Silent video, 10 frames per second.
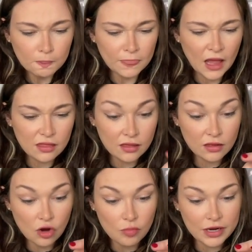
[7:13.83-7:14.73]
then the
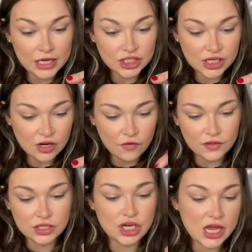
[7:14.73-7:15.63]
combination of the
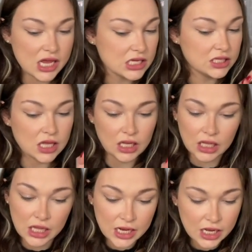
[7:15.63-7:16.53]
cheese, the
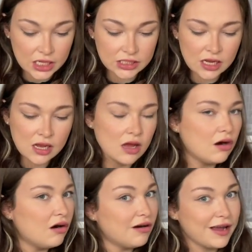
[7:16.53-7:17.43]
lettuce,
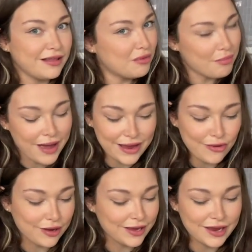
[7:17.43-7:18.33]
oh, and the mayo
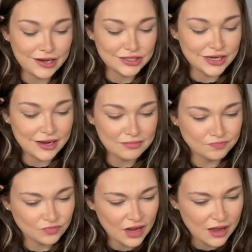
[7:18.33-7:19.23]
and ketchup.
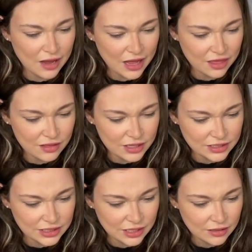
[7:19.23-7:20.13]

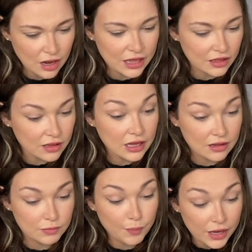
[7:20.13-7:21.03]
I think the
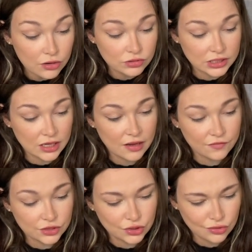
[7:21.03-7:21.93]
pickles in here
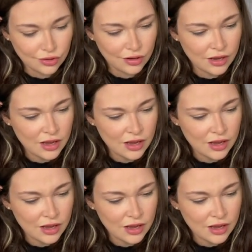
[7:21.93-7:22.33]
for sure.